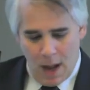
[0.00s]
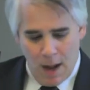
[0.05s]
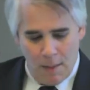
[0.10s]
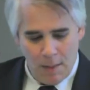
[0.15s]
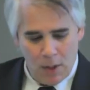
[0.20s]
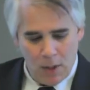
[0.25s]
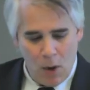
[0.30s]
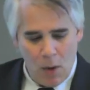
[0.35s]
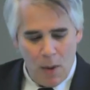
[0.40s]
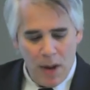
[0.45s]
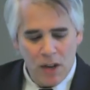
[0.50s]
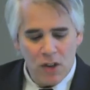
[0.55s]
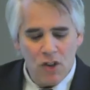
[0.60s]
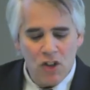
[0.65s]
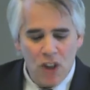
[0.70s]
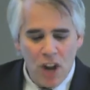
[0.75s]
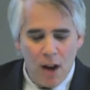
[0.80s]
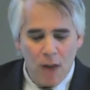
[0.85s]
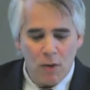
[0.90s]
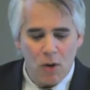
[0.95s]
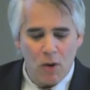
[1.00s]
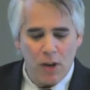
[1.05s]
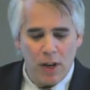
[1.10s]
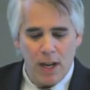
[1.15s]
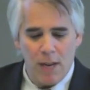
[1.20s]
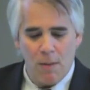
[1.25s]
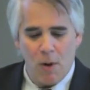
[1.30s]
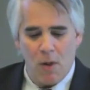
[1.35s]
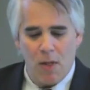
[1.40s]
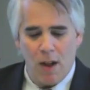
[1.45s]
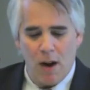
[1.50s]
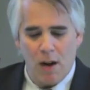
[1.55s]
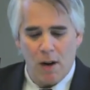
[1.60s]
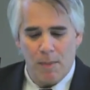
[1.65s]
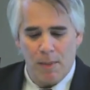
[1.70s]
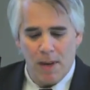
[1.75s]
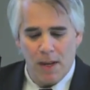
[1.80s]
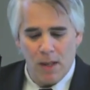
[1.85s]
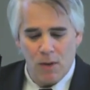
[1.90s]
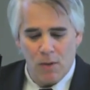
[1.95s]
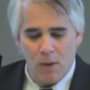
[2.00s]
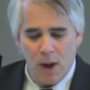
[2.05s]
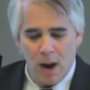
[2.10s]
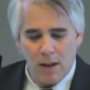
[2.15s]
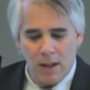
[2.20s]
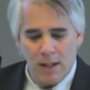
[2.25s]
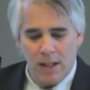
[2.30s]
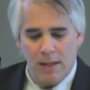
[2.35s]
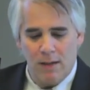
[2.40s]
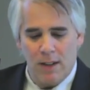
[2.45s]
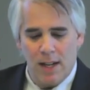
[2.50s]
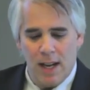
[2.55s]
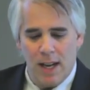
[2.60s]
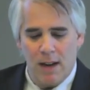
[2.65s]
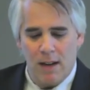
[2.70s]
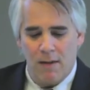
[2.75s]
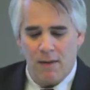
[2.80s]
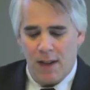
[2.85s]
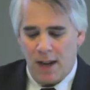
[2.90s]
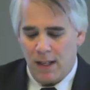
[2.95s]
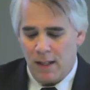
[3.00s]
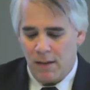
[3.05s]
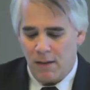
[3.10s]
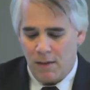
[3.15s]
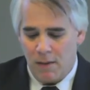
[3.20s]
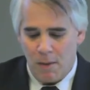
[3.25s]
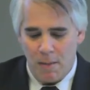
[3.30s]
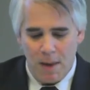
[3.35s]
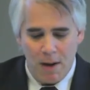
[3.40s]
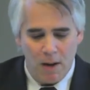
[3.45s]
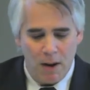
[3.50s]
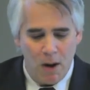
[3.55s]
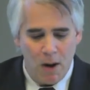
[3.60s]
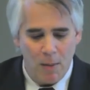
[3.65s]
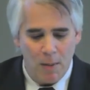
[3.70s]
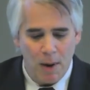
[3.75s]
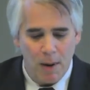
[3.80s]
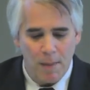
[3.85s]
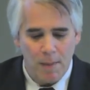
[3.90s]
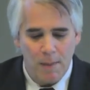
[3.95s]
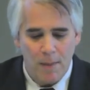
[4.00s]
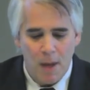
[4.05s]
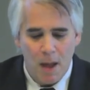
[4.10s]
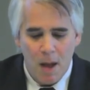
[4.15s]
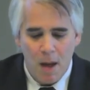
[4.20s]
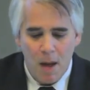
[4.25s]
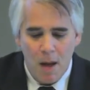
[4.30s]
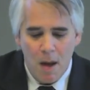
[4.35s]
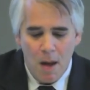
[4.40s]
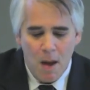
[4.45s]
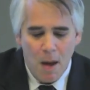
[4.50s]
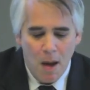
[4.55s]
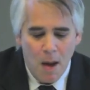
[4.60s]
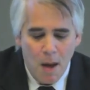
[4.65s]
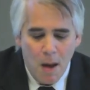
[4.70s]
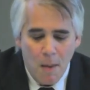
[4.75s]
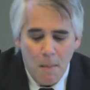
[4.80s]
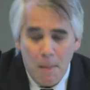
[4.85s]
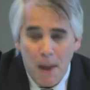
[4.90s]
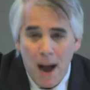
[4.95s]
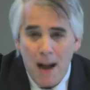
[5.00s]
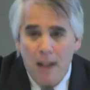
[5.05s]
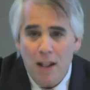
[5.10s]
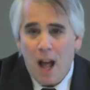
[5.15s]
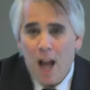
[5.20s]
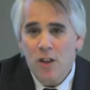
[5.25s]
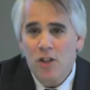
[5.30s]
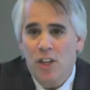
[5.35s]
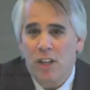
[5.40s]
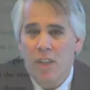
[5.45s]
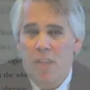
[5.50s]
So in general, chemotherapy is relatively ineffective for melanoma. Biologic